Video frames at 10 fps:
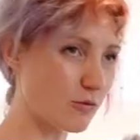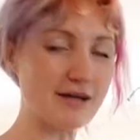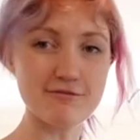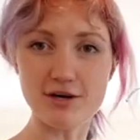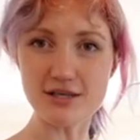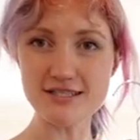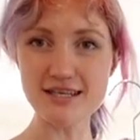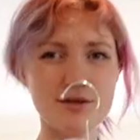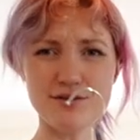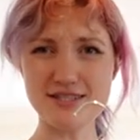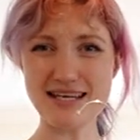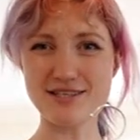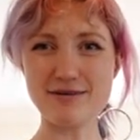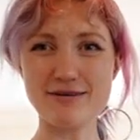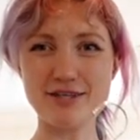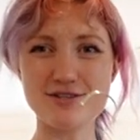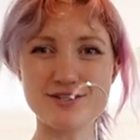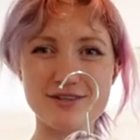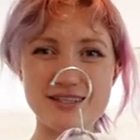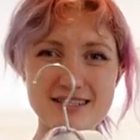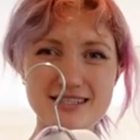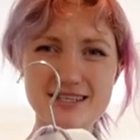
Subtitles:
White Fox, you said to me when you saw this.